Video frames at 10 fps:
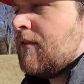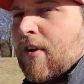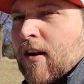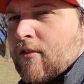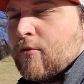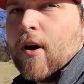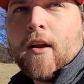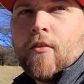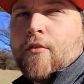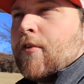if not, it's
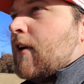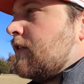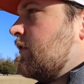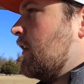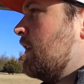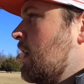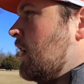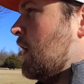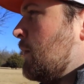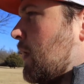right on the frame, so
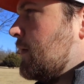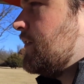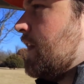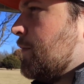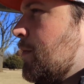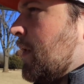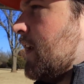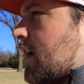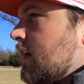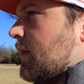probably still going to be
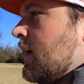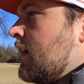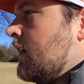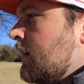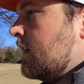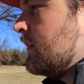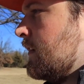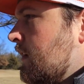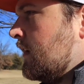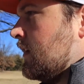putting anyway.
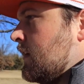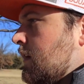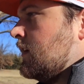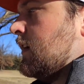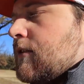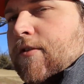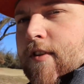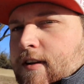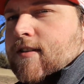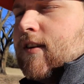That's what
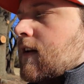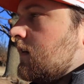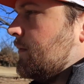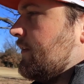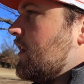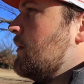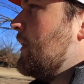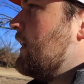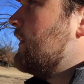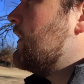you like to see, a little bit of a
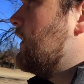comeback right